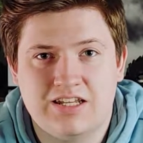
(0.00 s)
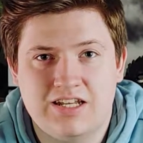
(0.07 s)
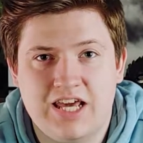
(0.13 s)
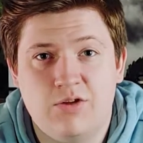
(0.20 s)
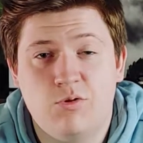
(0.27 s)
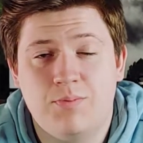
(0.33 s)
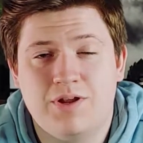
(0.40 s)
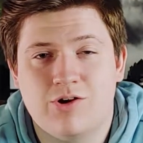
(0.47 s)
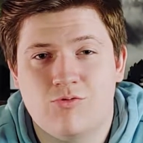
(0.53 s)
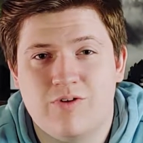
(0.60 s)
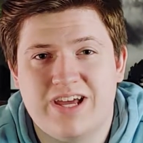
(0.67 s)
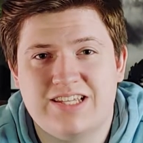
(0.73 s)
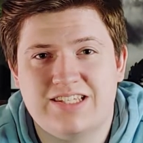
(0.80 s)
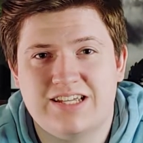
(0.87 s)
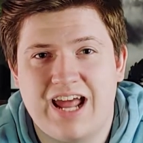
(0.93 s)
Ned would be
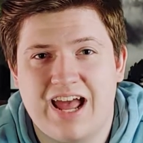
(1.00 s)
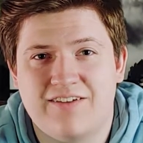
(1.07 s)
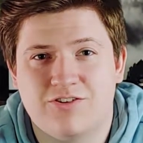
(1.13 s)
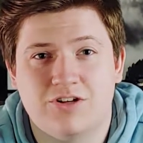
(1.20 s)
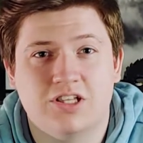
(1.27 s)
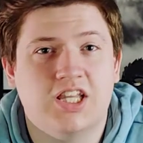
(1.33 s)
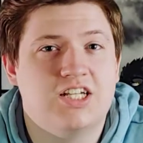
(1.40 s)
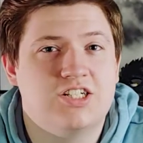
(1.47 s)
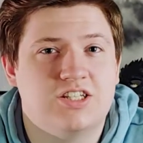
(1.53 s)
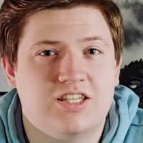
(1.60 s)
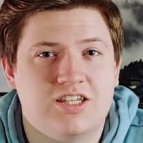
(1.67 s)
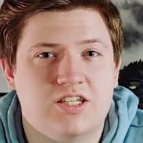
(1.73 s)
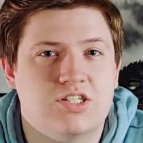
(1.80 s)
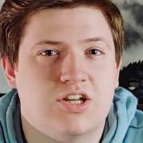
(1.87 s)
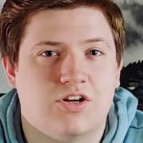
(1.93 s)
arrested after
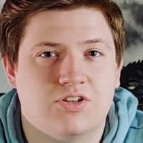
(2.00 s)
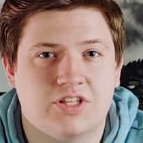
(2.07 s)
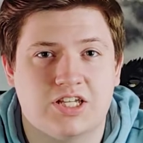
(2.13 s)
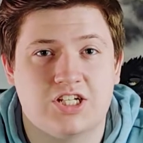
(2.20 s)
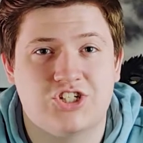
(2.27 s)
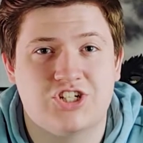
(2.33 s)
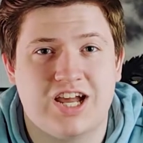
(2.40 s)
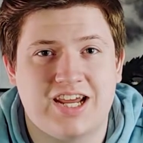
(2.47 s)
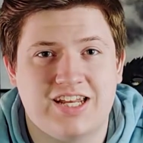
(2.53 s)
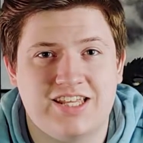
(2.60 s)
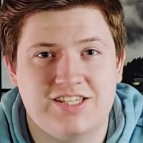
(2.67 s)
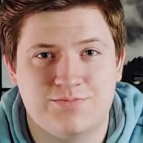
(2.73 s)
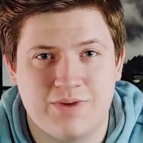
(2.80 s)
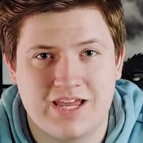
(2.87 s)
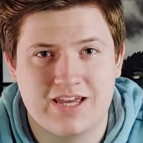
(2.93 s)
allegedly assaulting a
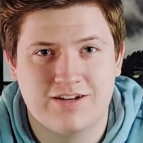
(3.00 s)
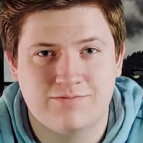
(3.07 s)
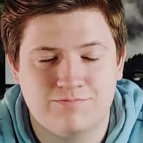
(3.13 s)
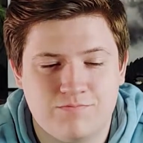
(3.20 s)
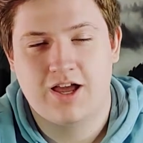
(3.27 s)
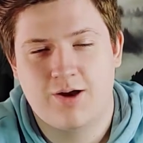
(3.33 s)
Chinese man.